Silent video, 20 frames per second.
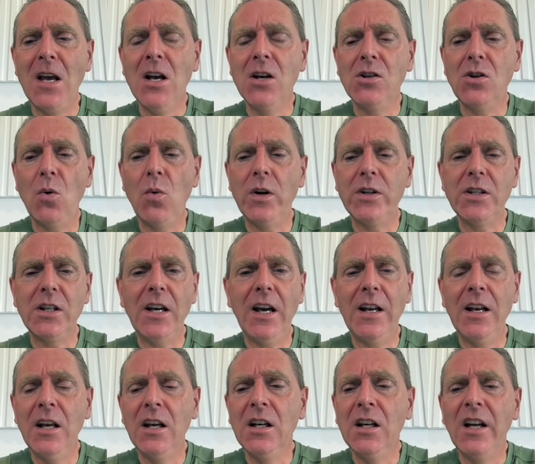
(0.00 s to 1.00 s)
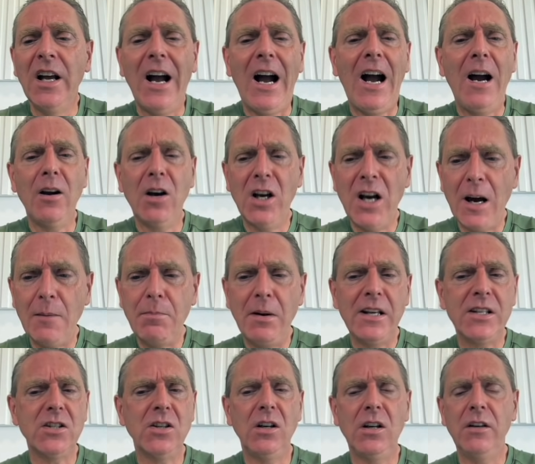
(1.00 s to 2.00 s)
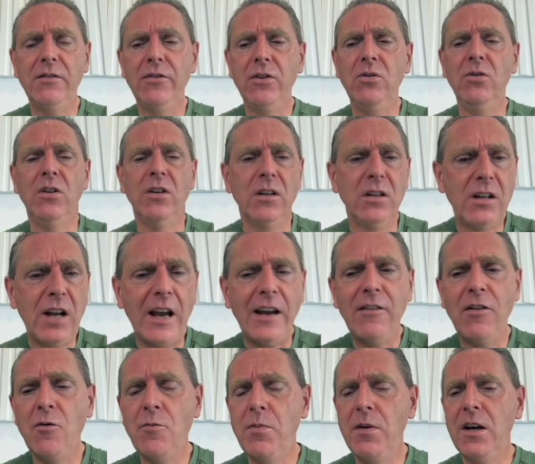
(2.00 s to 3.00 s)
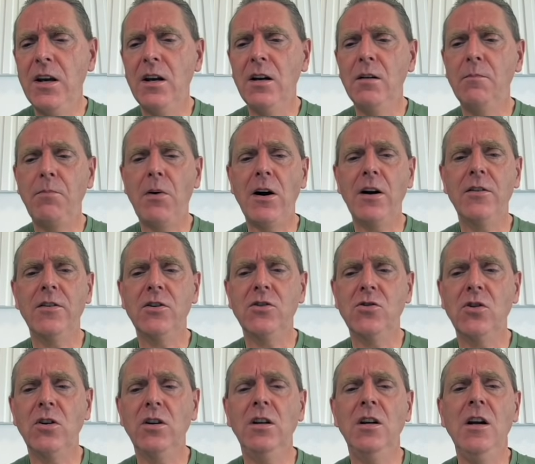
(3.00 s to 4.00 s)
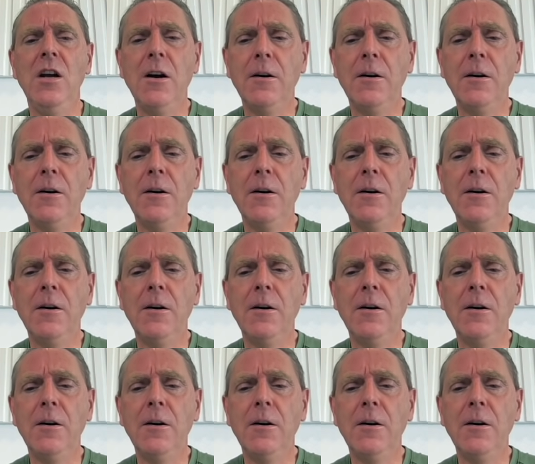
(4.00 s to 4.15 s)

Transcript: So once again, God bless all of you. Thank you for being part of this journey.